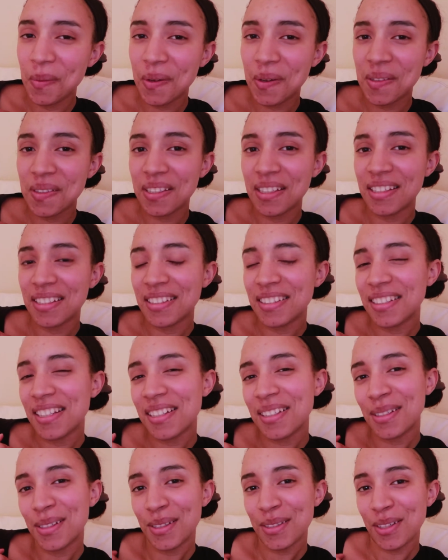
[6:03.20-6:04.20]
because
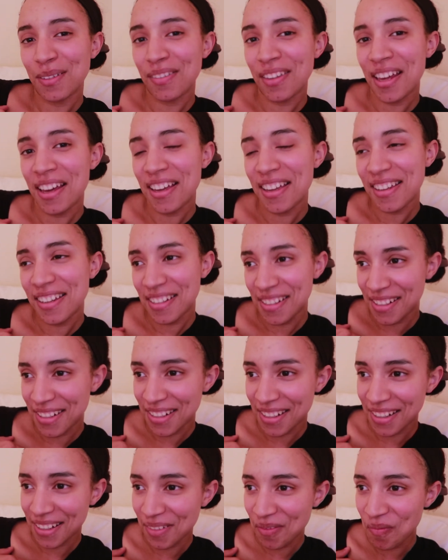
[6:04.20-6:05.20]
there's a lot of that,
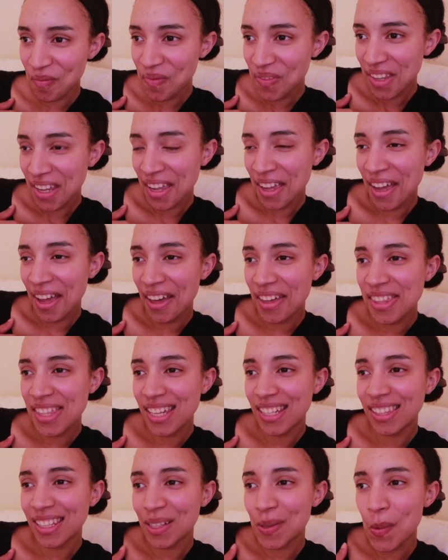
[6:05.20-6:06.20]
and I
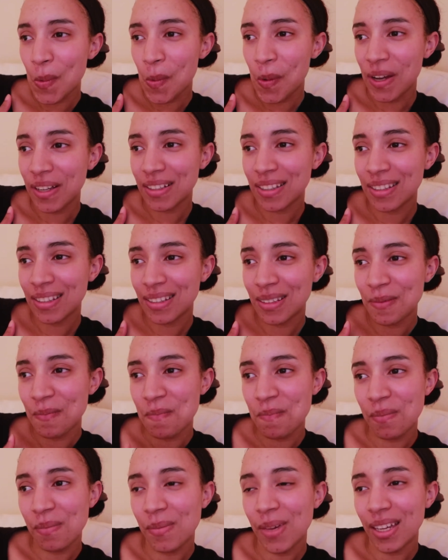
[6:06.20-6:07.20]
think that
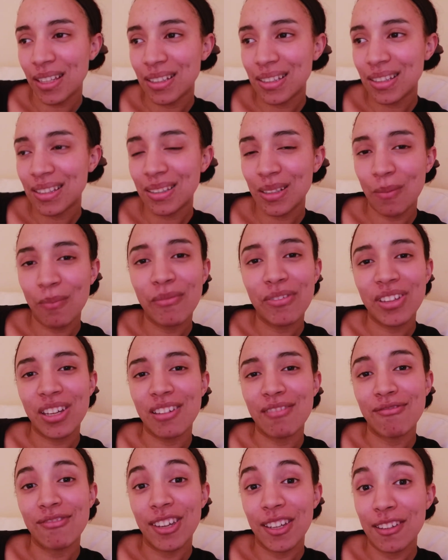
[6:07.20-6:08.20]
makes
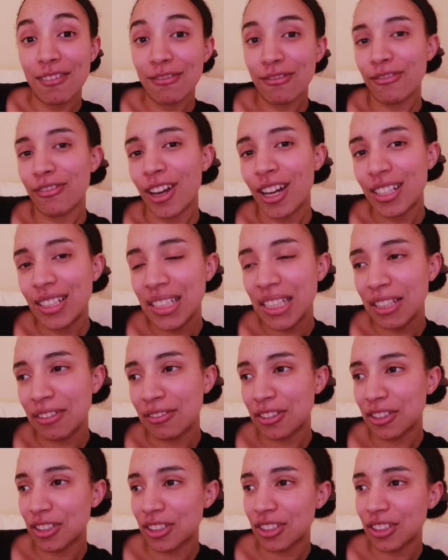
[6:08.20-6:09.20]
something very fun
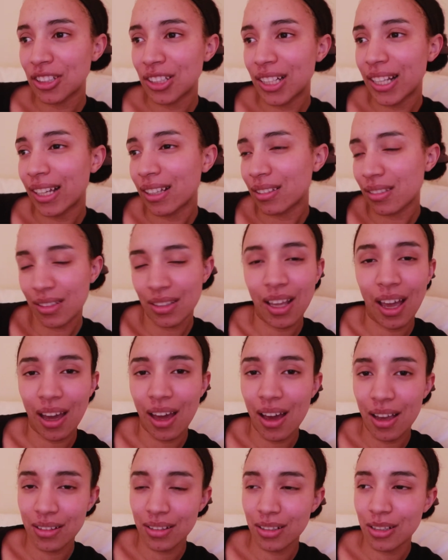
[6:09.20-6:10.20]
if you like
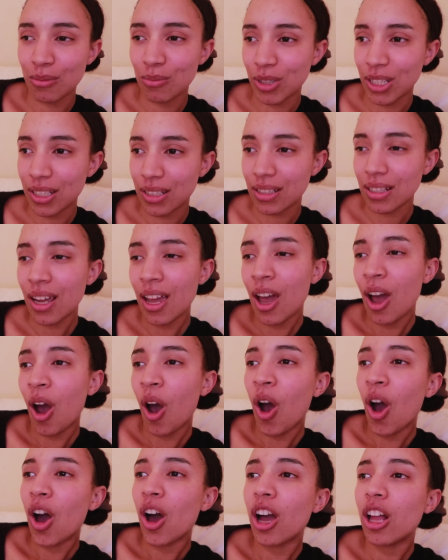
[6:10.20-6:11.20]
sarcasm and
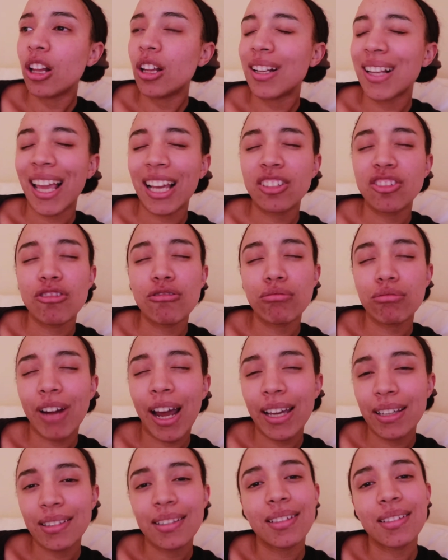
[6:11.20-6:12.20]
like the
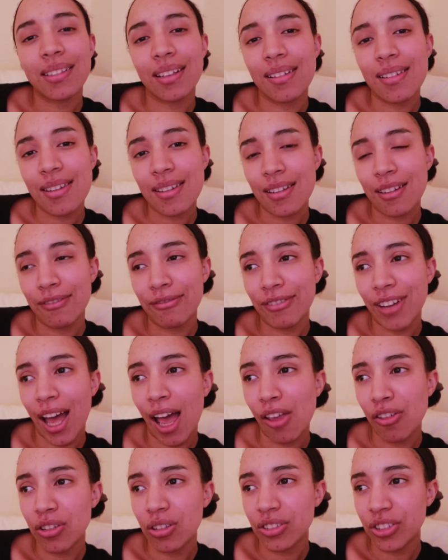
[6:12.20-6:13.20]
right touch of
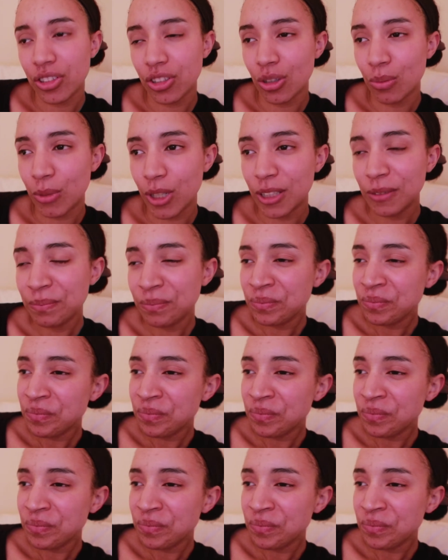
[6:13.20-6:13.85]
adult humor.